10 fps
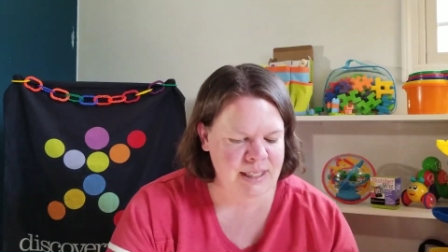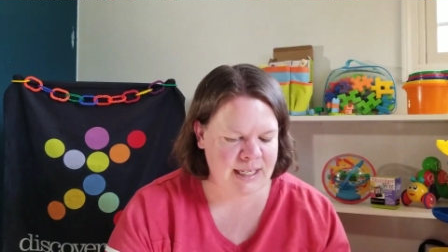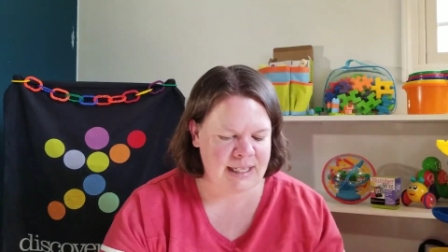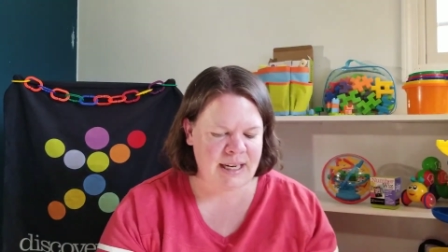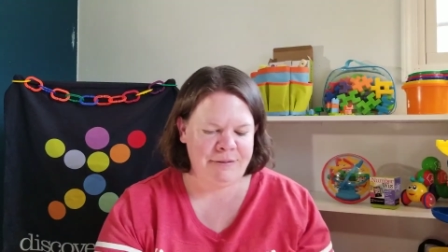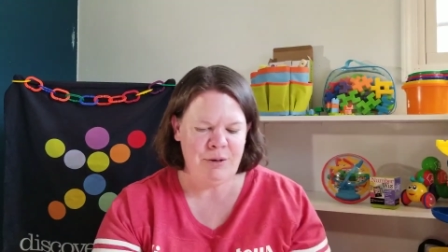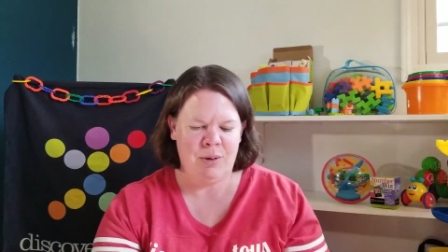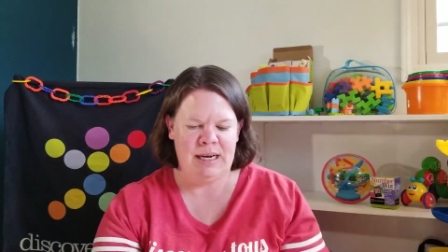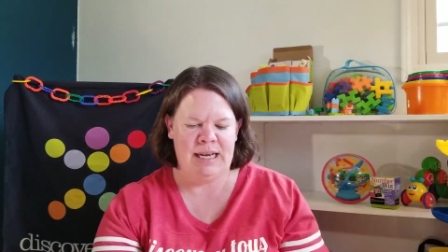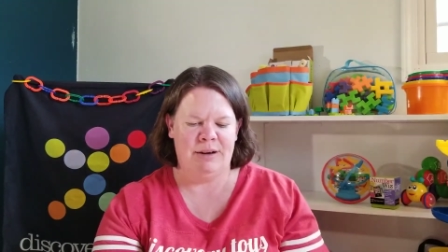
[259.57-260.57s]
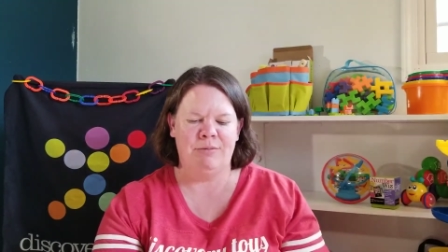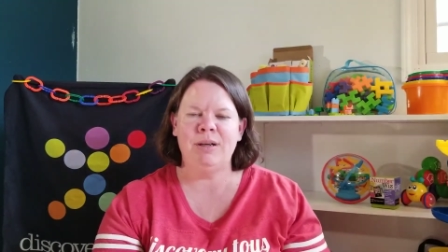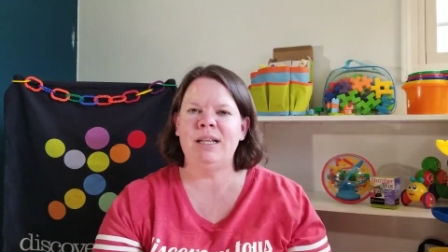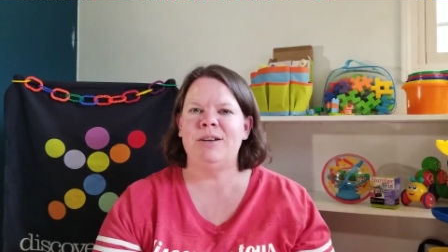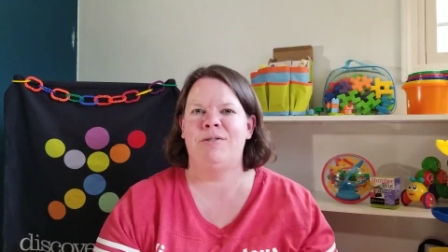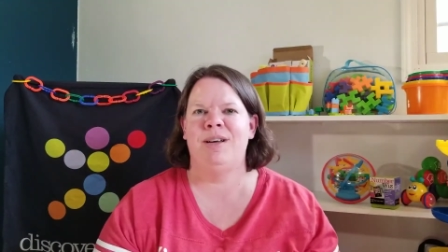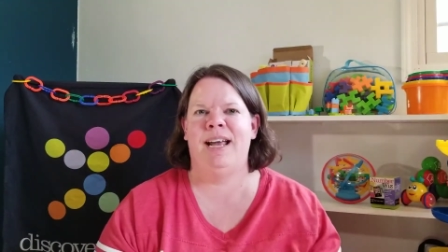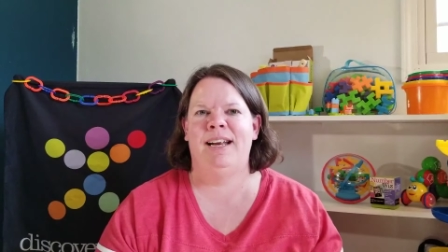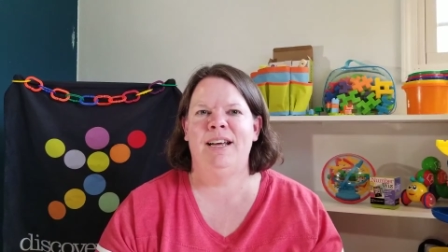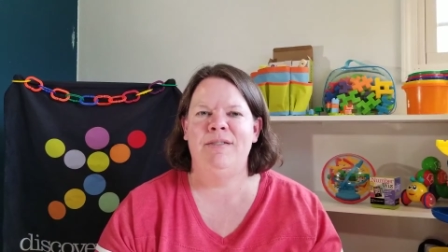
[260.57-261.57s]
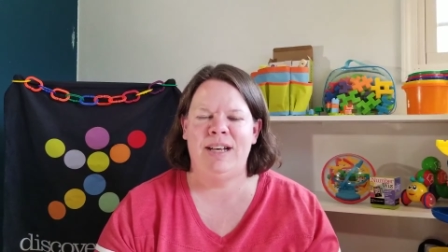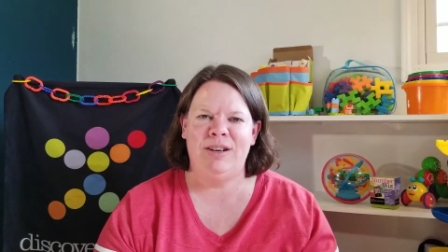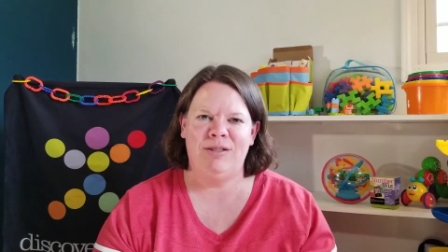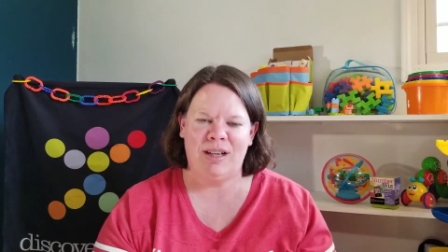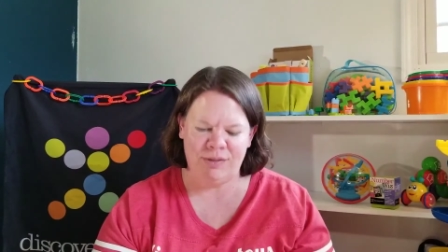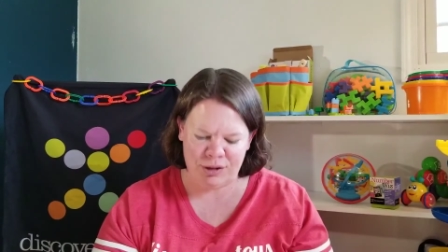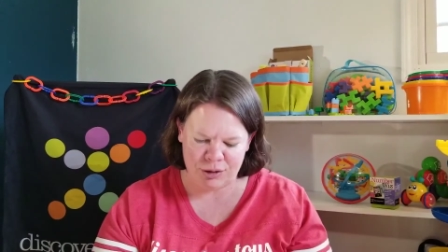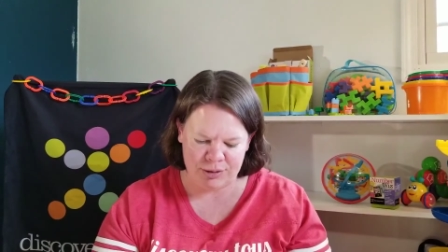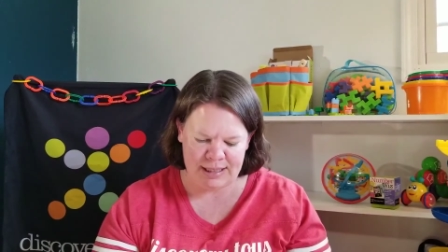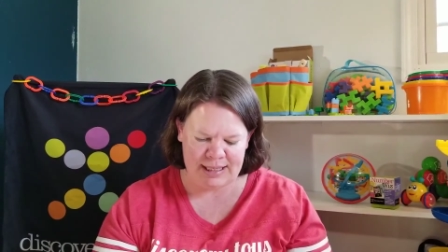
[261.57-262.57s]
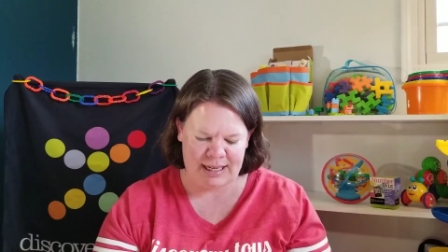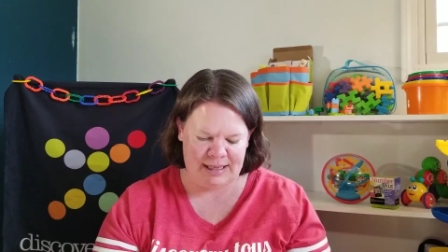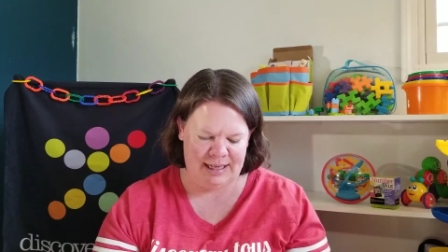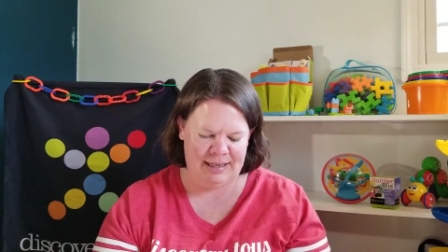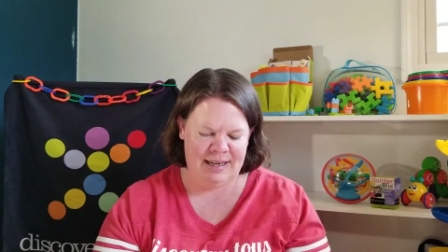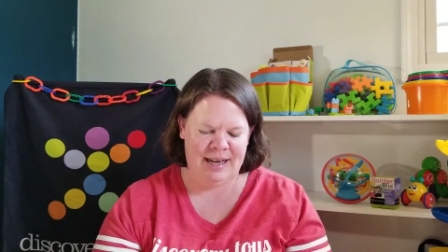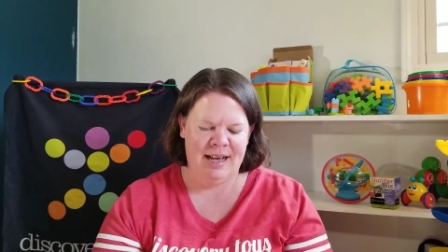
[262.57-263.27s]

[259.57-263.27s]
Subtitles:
And then if you want to get really creative and you love storytelling,